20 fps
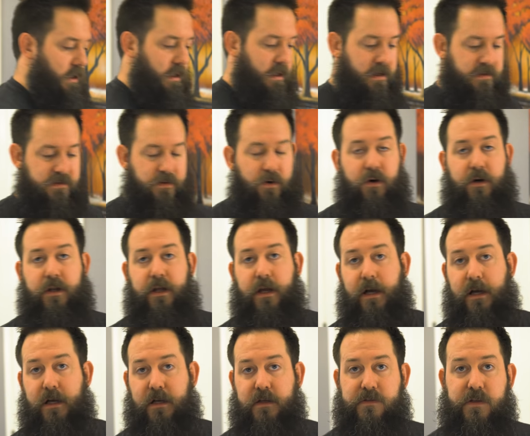this already
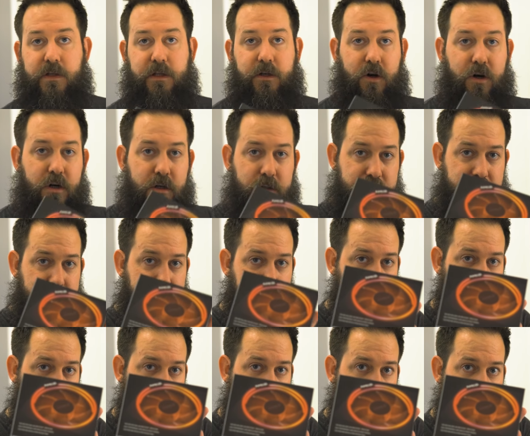has an
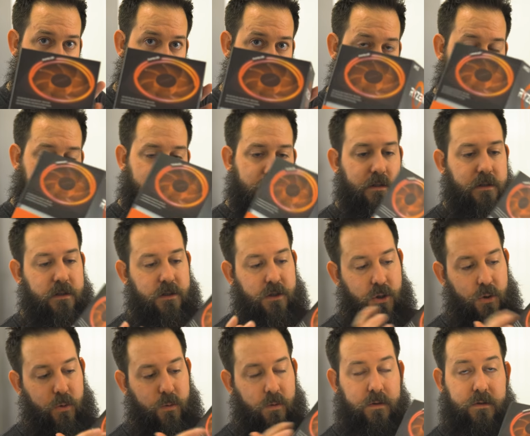RGB
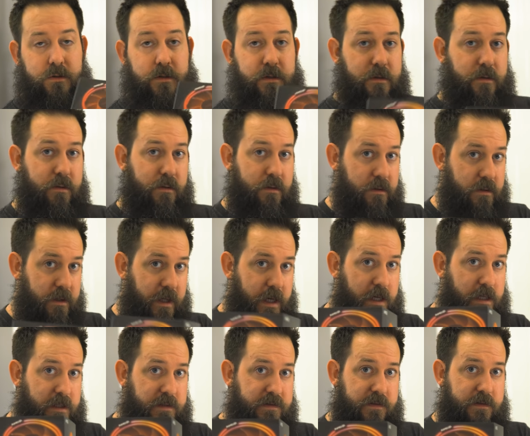cooler
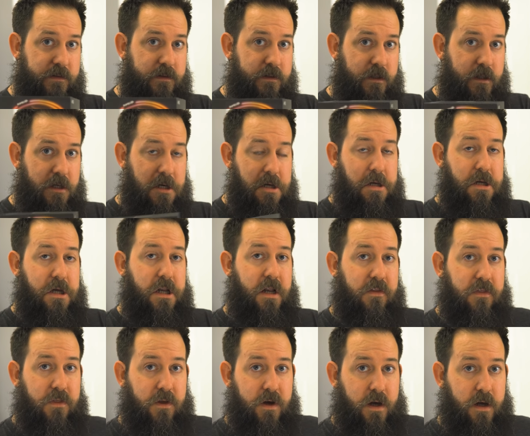in it. And I
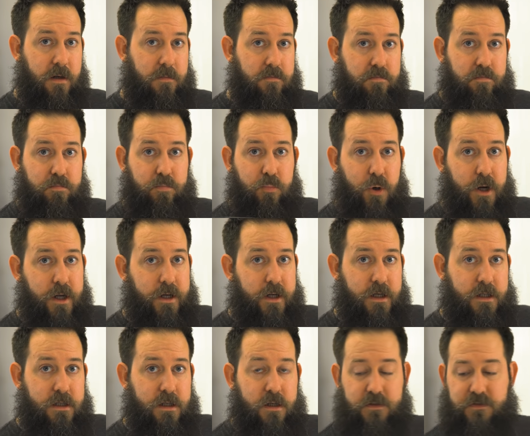thought, why
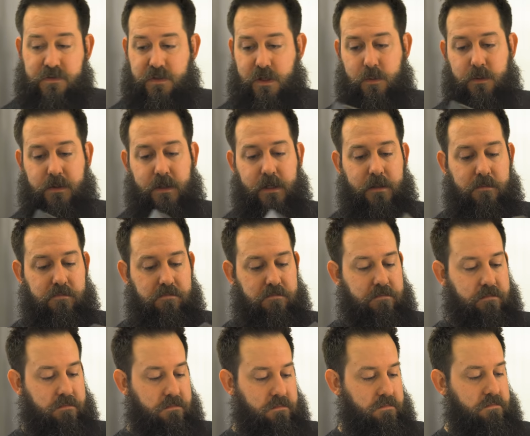not? I'll just go with that.
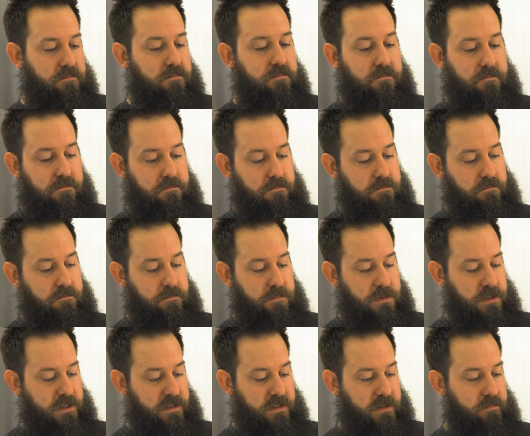
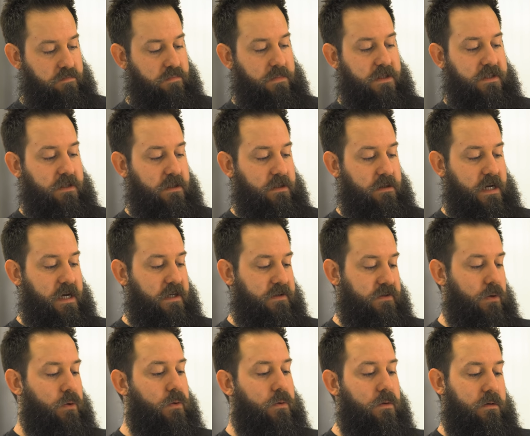It's, is it as
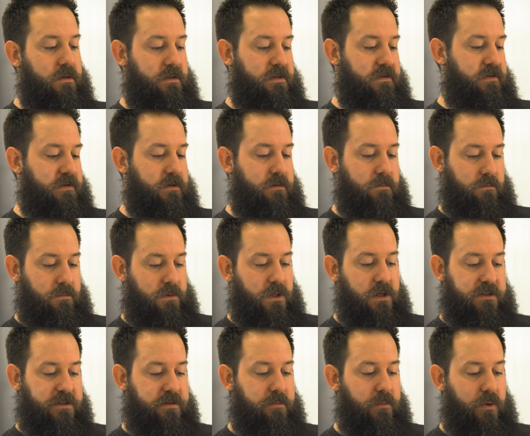cool as some
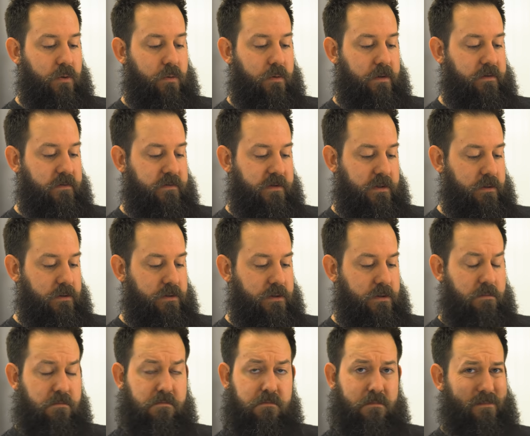custom cooling
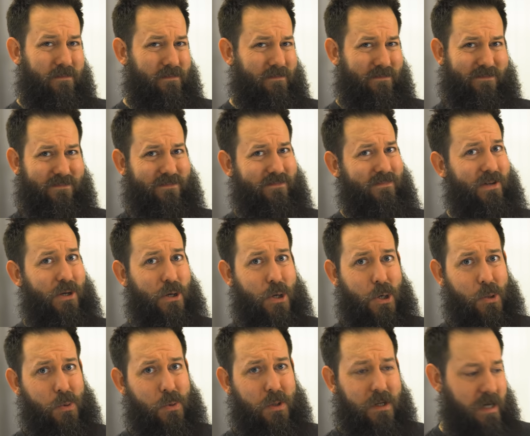solution?
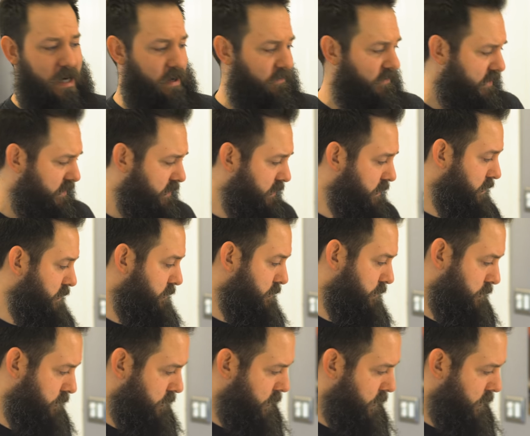No, obviously.